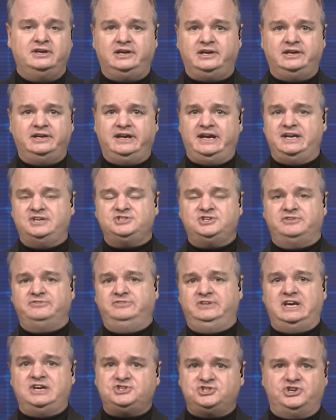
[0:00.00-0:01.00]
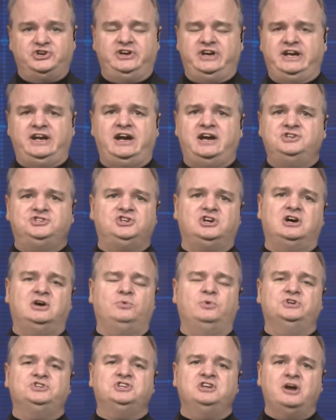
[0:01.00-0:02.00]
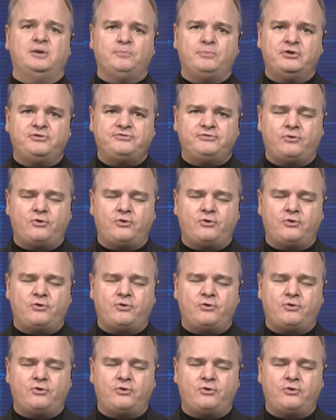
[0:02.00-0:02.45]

as of yesterday, I saw was number